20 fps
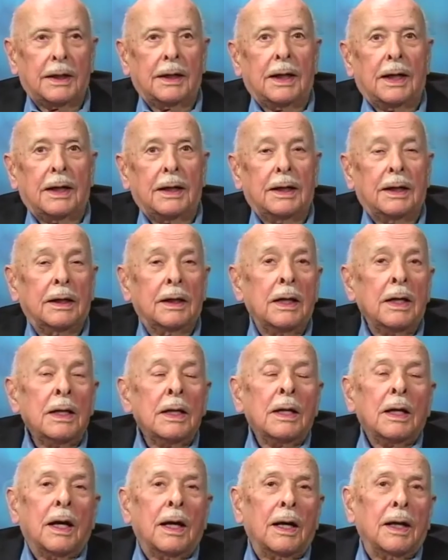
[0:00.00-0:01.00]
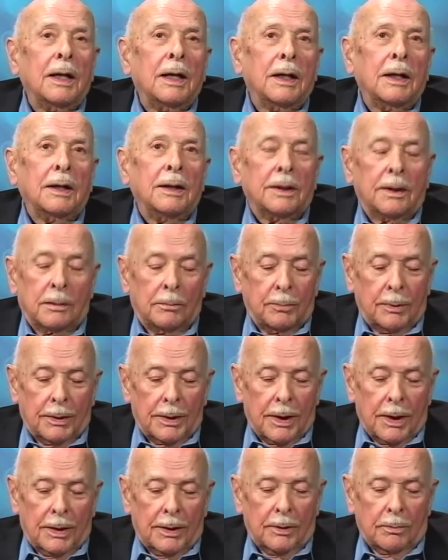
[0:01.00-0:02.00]
I had been
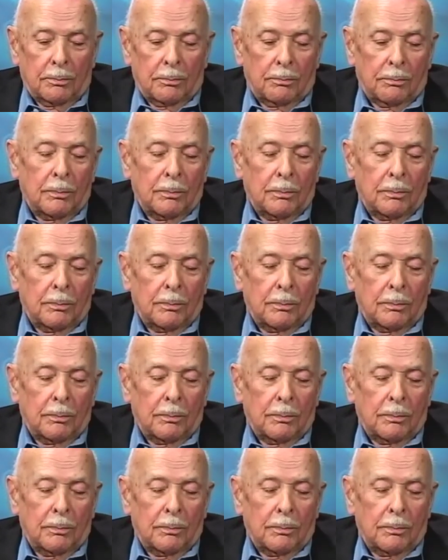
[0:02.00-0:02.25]
on the